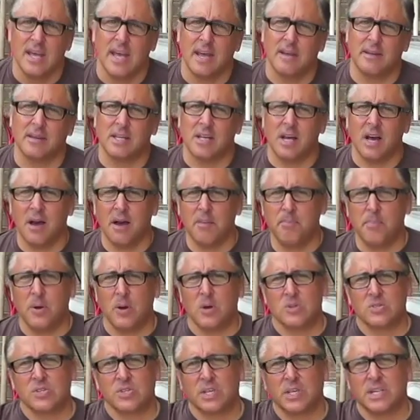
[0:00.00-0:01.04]
And
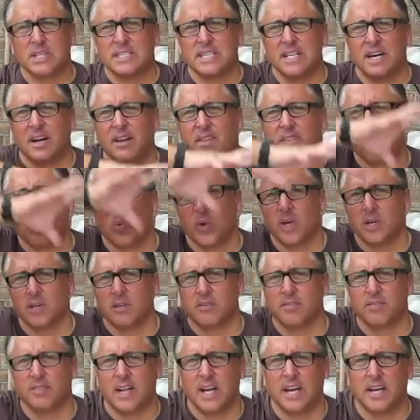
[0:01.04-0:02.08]
composting is kind of the wheel
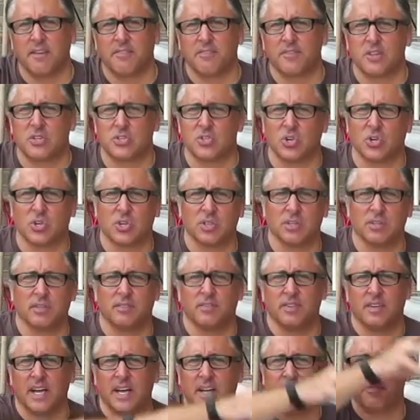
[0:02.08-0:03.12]
of life, the circle
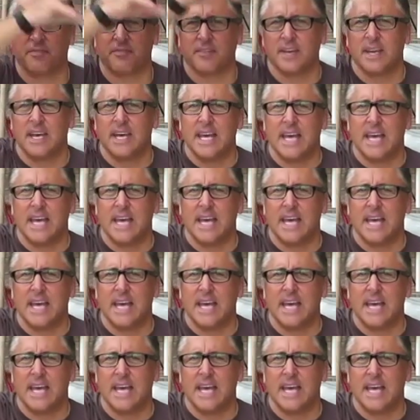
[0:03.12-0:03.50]
of life.